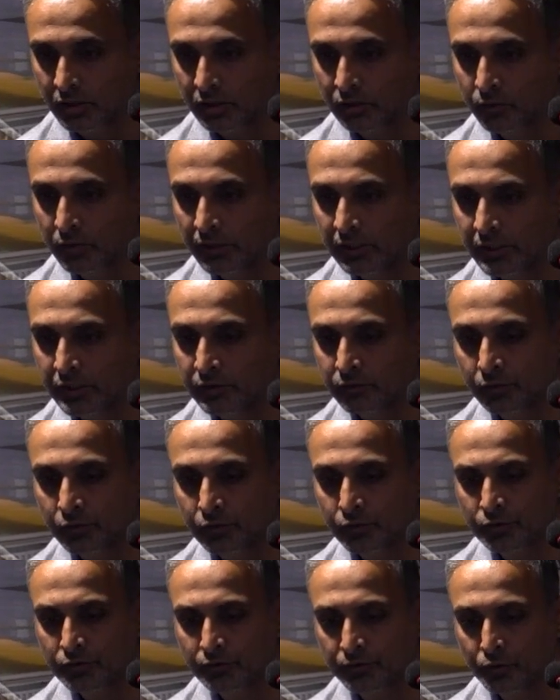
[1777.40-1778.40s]
I'll quickly
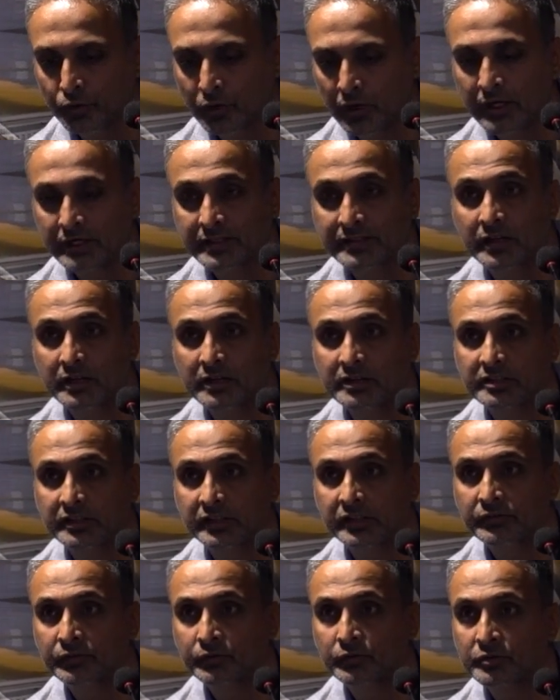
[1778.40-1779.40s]
introduce Foha is our
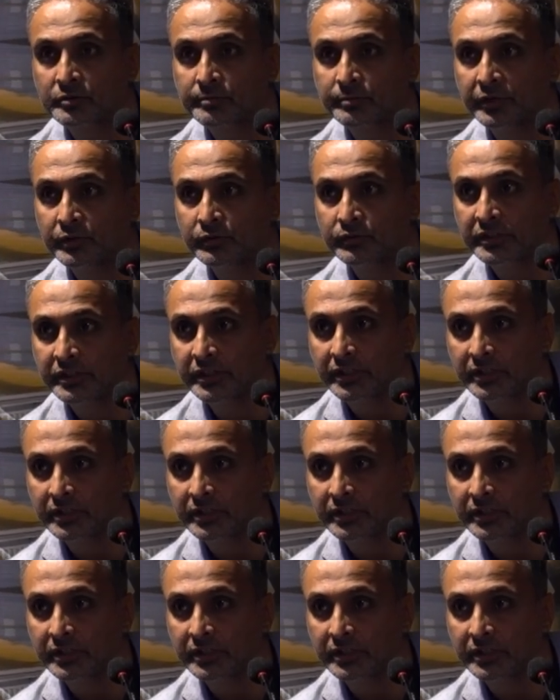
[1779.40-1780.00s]
Salesforce B2C